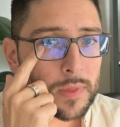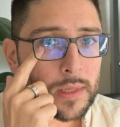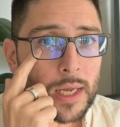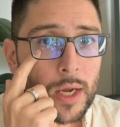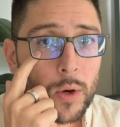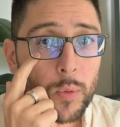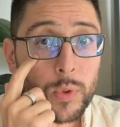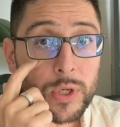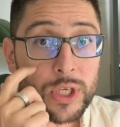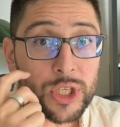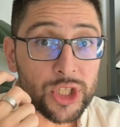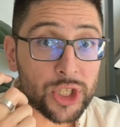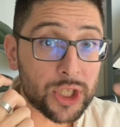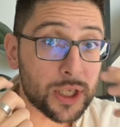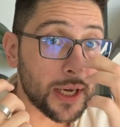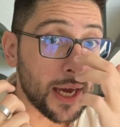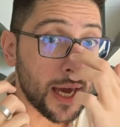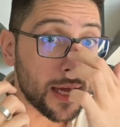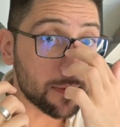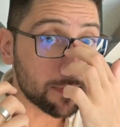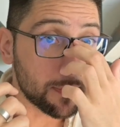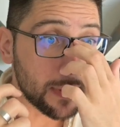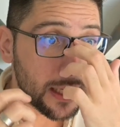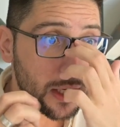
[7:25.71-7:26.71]
which
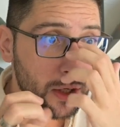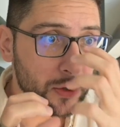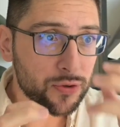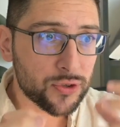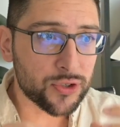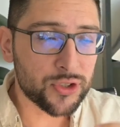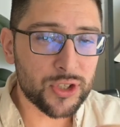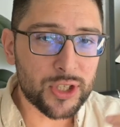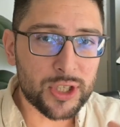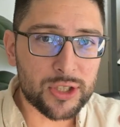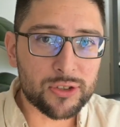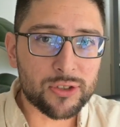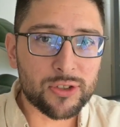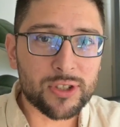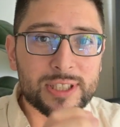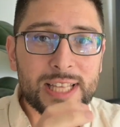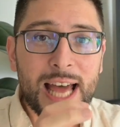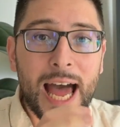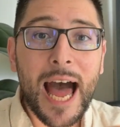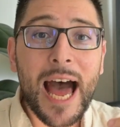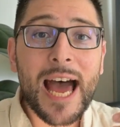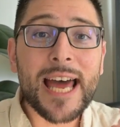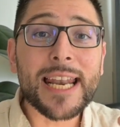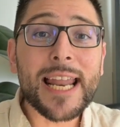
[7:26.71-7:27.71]
can be
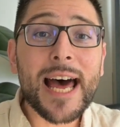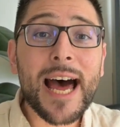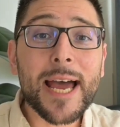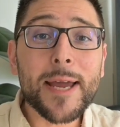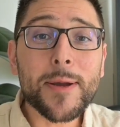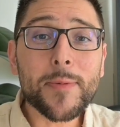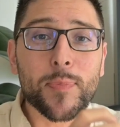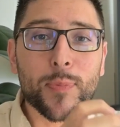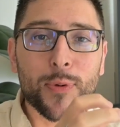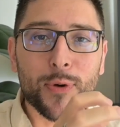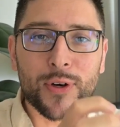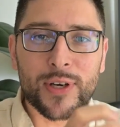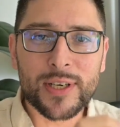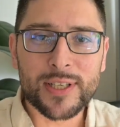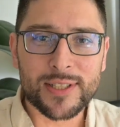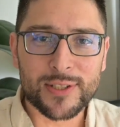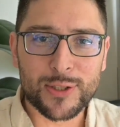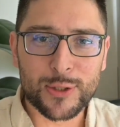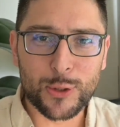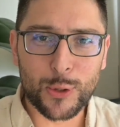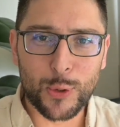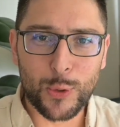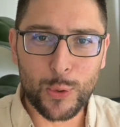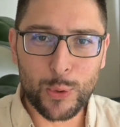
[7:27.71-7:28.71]
considered an hybrid
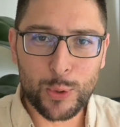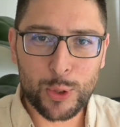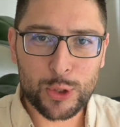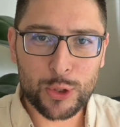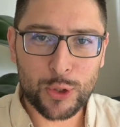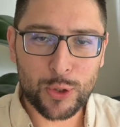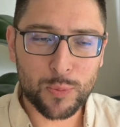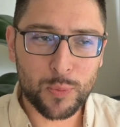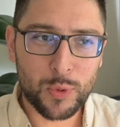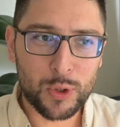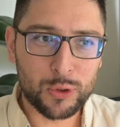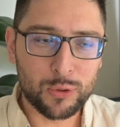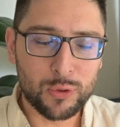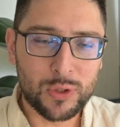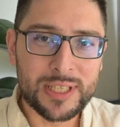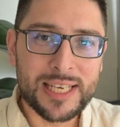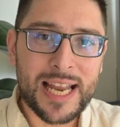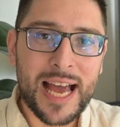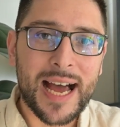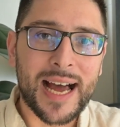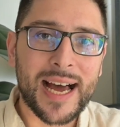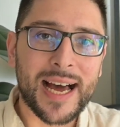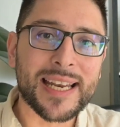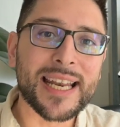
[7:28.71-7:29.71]
solution
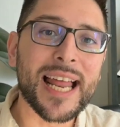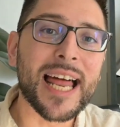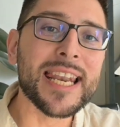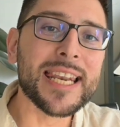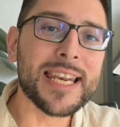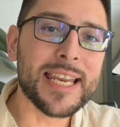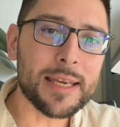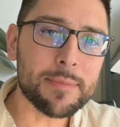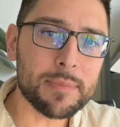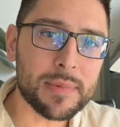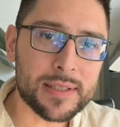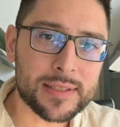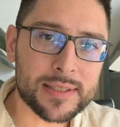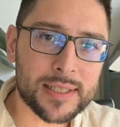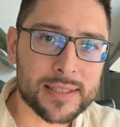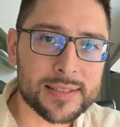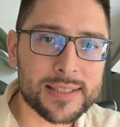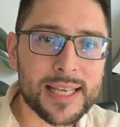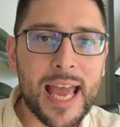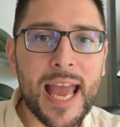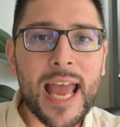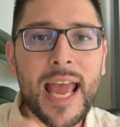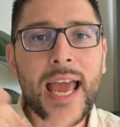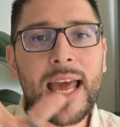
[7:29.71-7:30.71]
between an
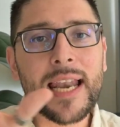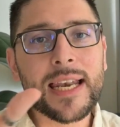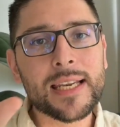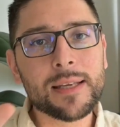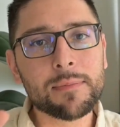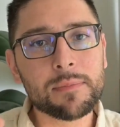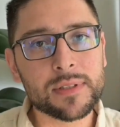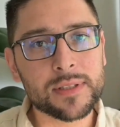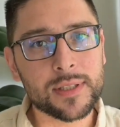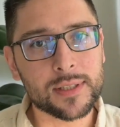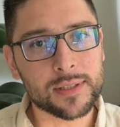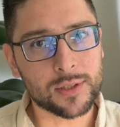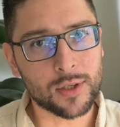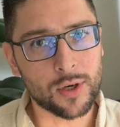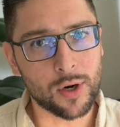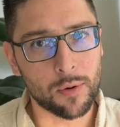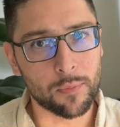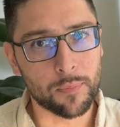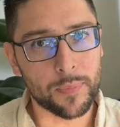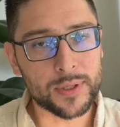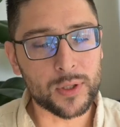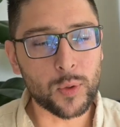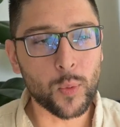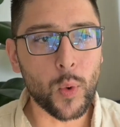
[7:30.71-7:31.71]
unlimited and limited
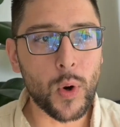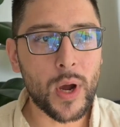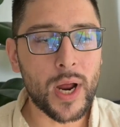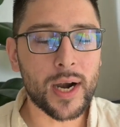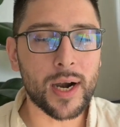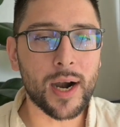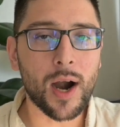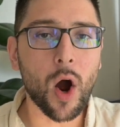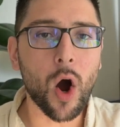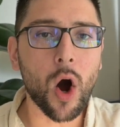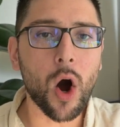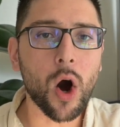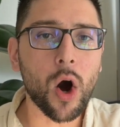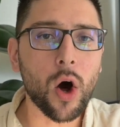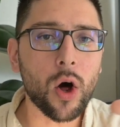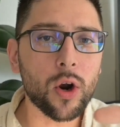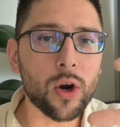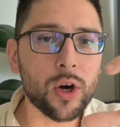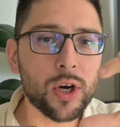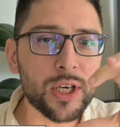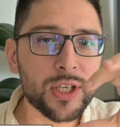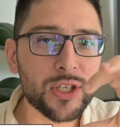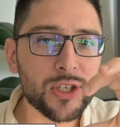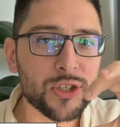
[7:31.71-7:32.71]
company, where
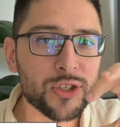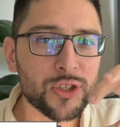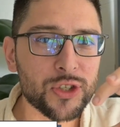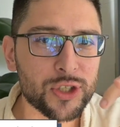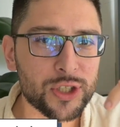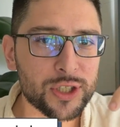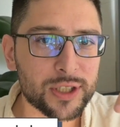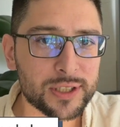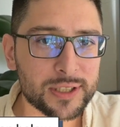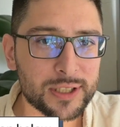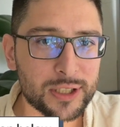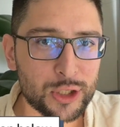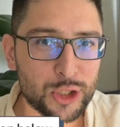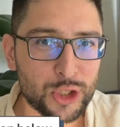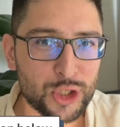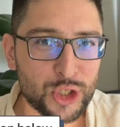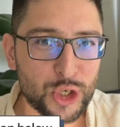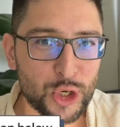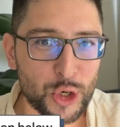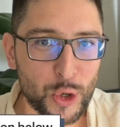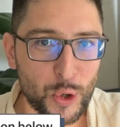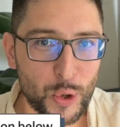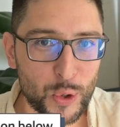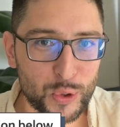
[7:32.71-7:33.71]
only certain
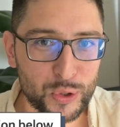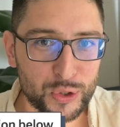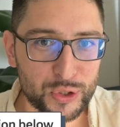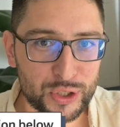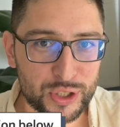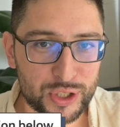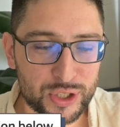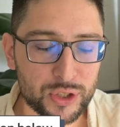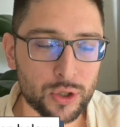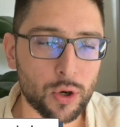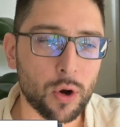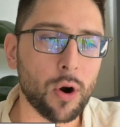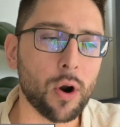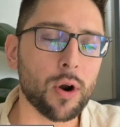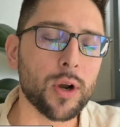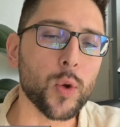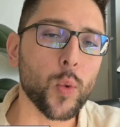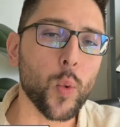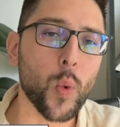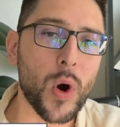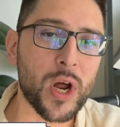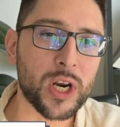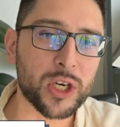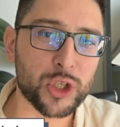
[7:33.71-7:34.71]
shareholders, or only
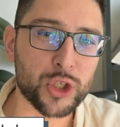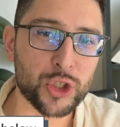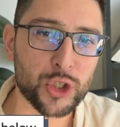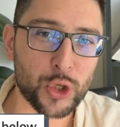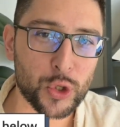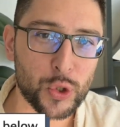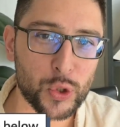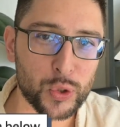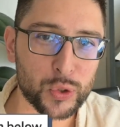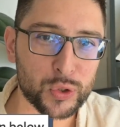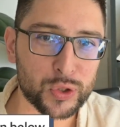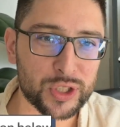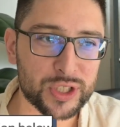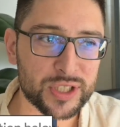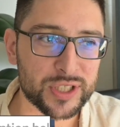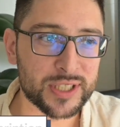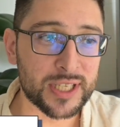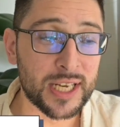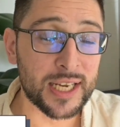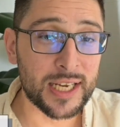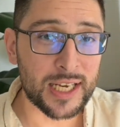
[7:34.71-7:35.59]
one shareholder,